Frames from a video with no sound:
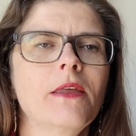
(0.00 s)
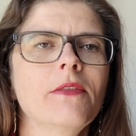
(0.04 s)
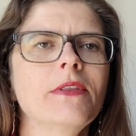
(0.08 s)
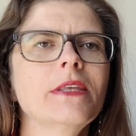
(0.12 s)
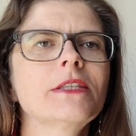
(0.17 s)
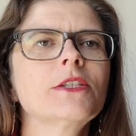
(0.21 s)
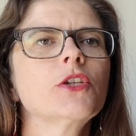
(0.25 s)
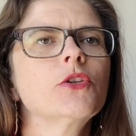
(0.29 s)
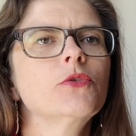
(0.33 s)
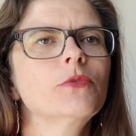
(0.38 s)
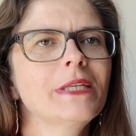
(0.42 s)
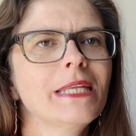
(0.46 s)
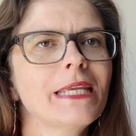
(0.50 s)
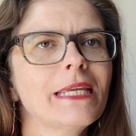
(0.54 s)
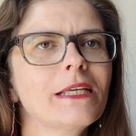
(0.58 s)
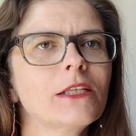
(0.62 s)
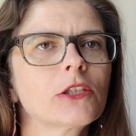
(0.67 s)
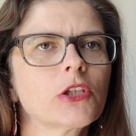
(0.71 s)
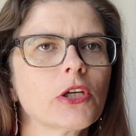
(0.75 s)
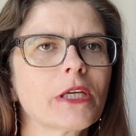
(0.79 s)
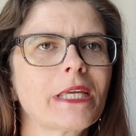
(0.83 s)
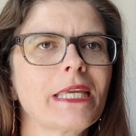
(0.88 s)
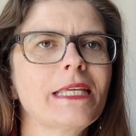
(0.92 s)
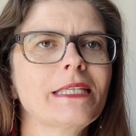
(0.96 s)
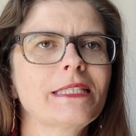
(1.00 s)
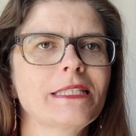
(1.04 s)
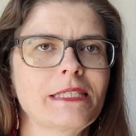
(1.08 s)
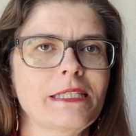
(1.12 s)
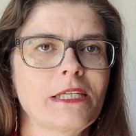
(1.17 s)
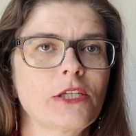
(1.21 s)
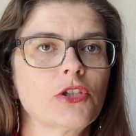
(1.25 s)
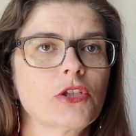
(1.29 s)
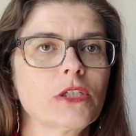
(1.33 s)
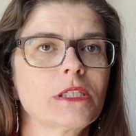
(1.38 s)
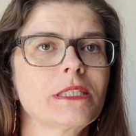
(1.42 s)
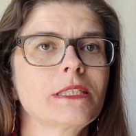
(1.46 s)
This unique looking
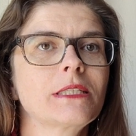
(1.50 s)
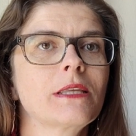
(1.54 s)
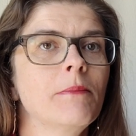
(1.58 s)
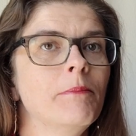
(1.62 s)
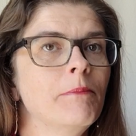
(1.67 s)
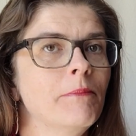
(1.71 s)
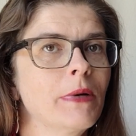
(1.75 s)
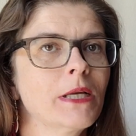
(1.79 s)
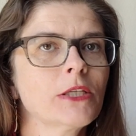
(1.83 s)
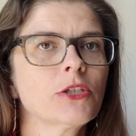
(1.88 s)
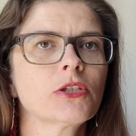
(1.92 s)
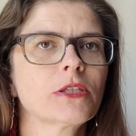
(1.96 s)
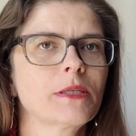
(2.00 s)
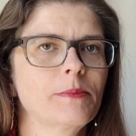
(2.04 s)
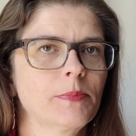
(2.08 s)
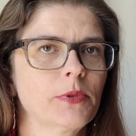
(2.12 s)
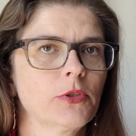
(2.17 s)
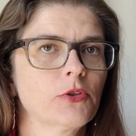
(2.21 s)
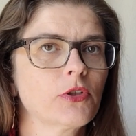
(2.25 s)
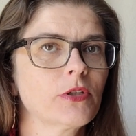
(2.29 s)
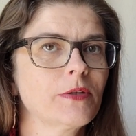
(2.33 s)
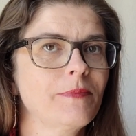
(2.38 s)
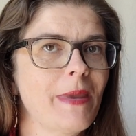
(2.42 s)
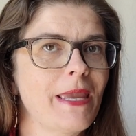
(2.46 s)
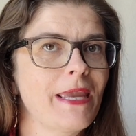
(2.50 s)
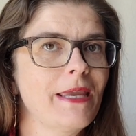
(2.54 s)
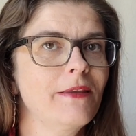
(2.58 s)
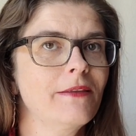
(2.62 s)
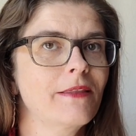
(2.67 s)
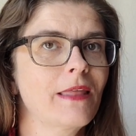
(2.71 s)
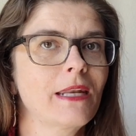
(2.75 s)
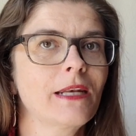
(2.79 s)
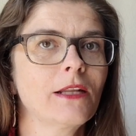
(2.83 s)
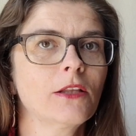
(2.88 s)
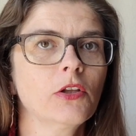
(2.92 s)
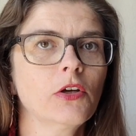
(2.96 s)
stitch is much simpler to make
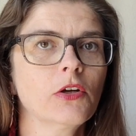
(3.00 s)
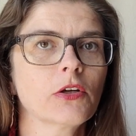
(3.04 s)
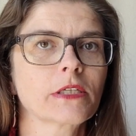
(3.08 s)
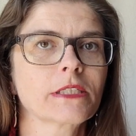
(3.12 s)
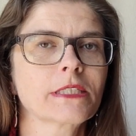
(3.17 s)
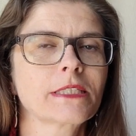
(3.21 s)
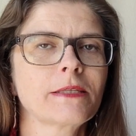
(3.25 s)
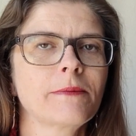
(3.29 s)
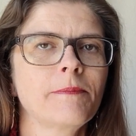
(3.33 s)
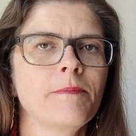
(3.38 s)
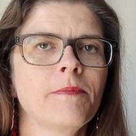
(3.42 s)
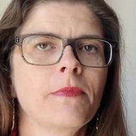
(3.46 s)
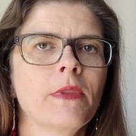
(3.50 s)
than it looks.